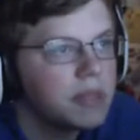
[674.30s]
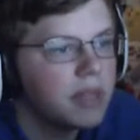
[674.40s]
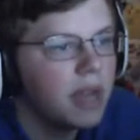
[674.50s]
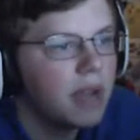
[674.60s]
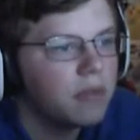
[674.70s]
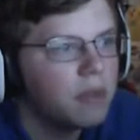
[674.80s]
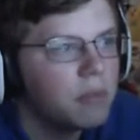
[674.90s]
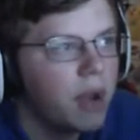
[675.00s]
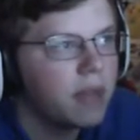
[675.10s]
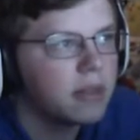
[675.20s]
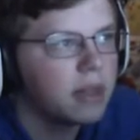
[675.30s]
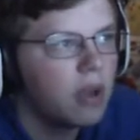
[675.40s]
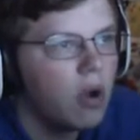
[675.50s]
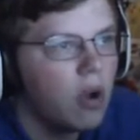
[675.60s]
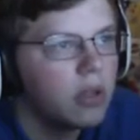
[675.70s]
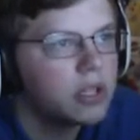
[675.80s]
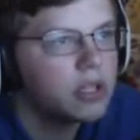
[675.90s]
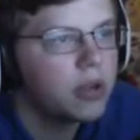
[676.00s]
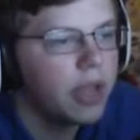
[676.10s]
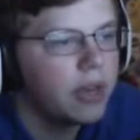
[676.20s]
But he's going to have to practically all in
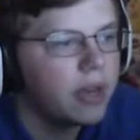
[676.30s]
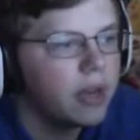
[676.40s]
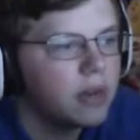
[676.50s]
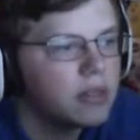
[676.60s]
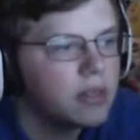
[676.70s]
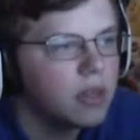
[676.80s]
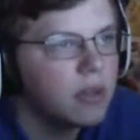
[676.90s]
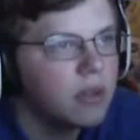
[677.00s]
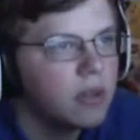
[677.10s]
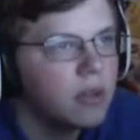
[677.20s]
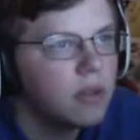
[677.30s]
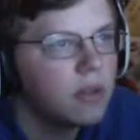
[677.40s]
trade here, so.